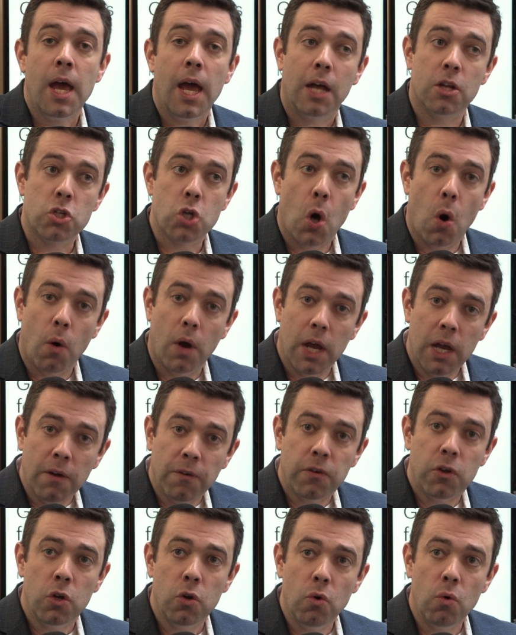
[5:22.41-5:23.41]
And so
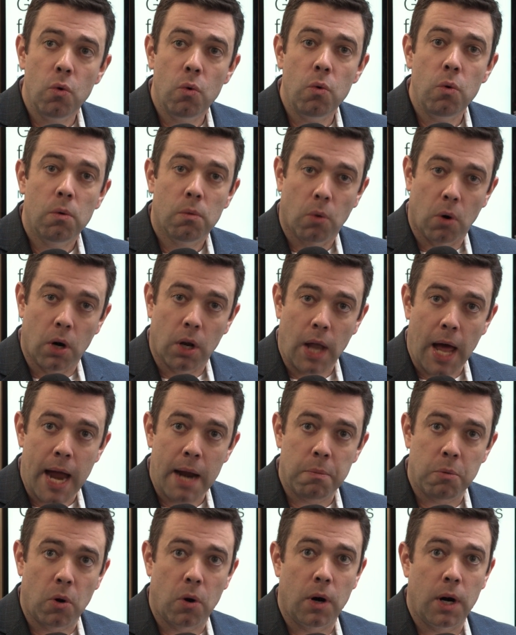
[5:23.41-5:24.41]
if you were a
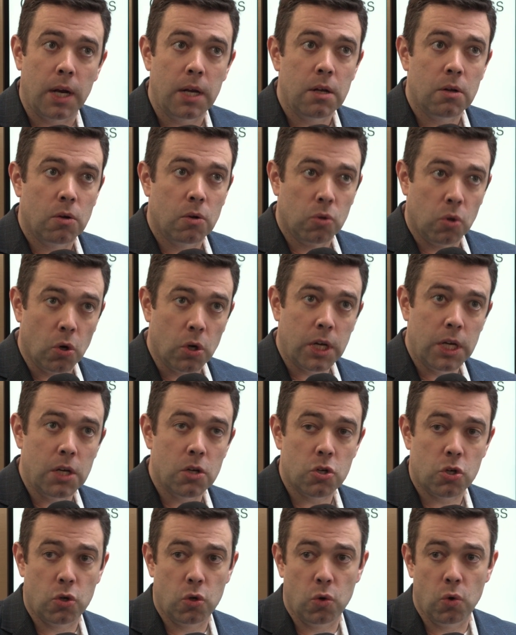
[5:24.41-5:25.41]
library
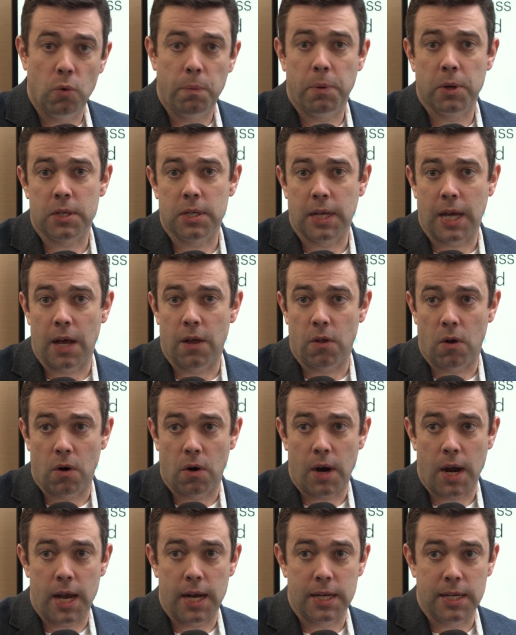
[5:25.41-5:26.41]
looking to put
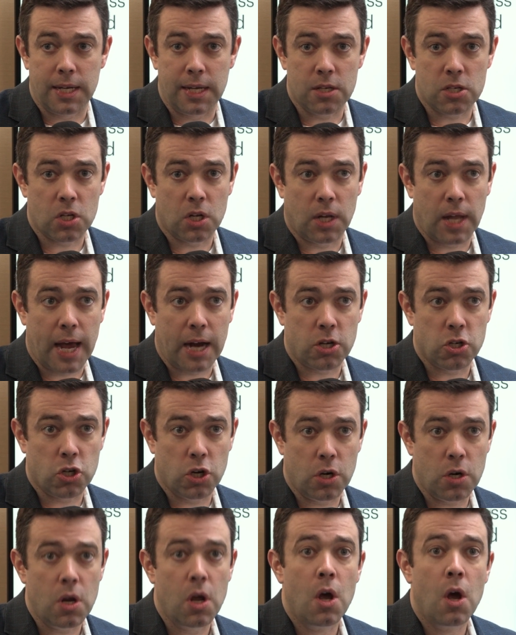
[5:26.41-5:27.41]
together a
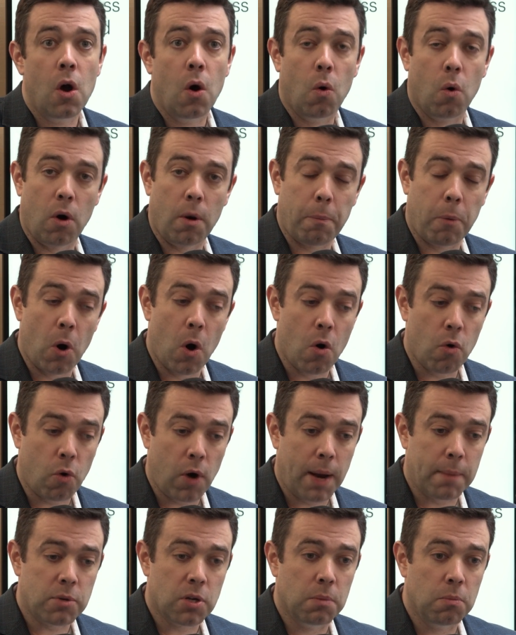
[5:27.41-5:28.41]
deselection or a
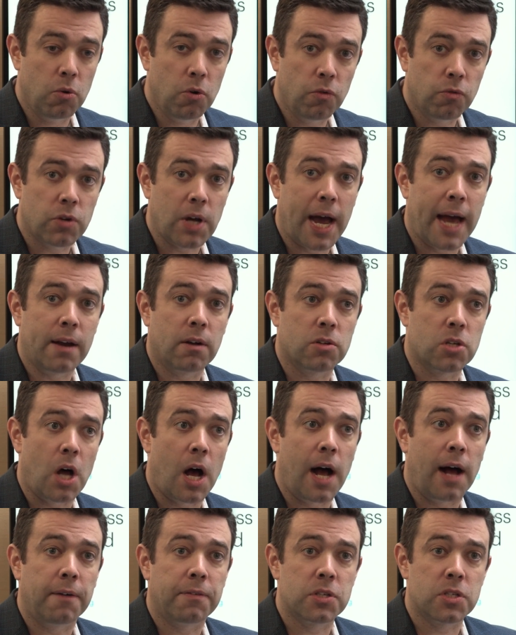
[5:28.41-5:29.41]
program to move titles
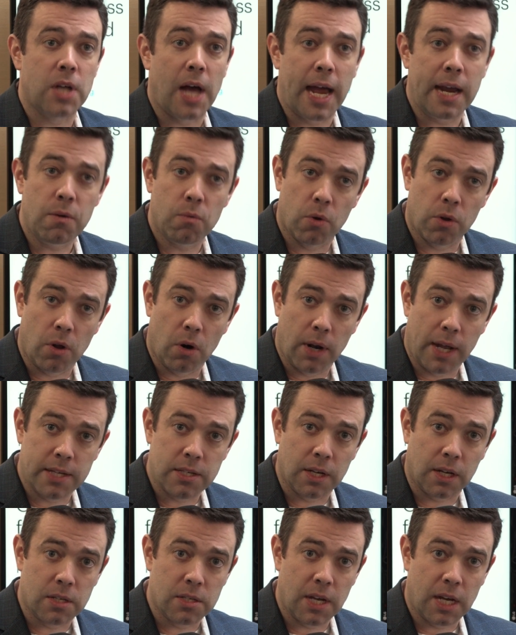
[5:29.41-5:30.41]
off-site where they're
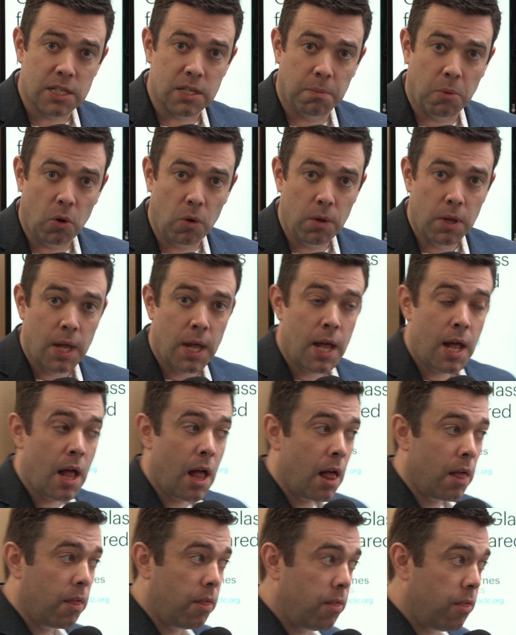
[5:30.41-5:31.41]
less accessible,
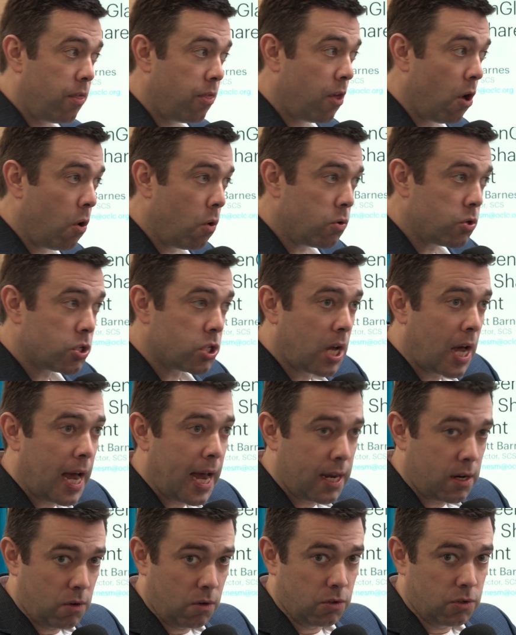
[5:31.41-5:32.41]
those
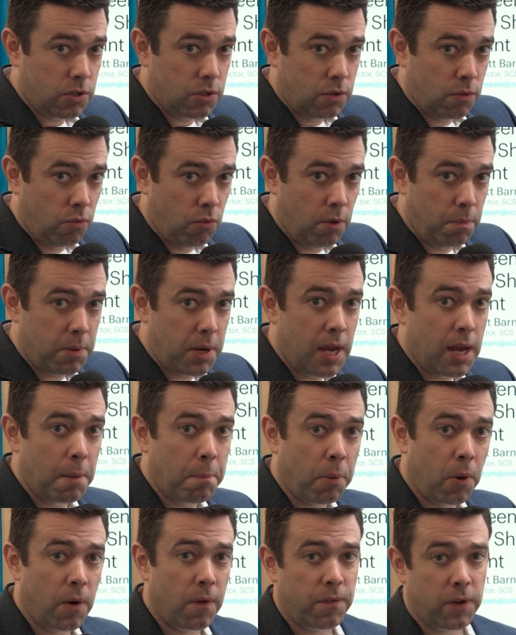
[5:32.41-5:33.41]
titles would be a
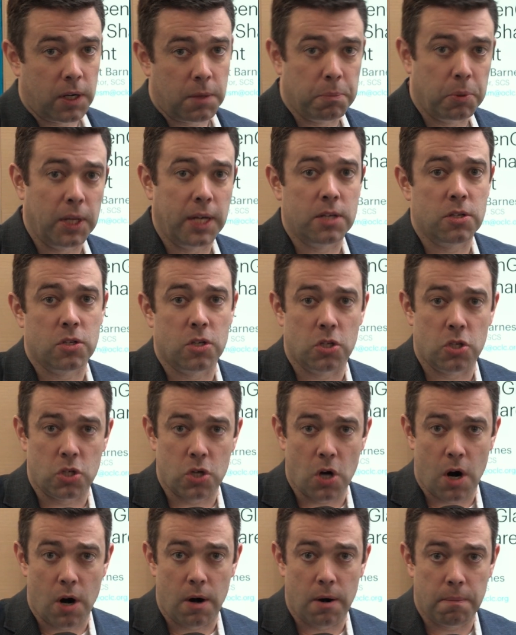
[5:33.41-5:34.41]
perfect place to
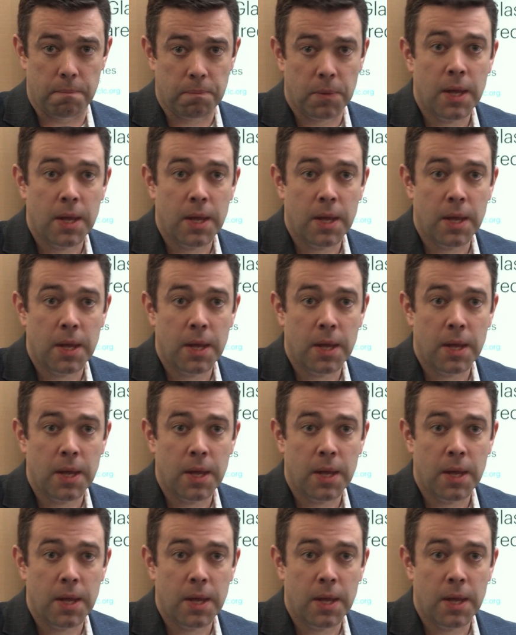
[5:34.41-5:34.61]
start.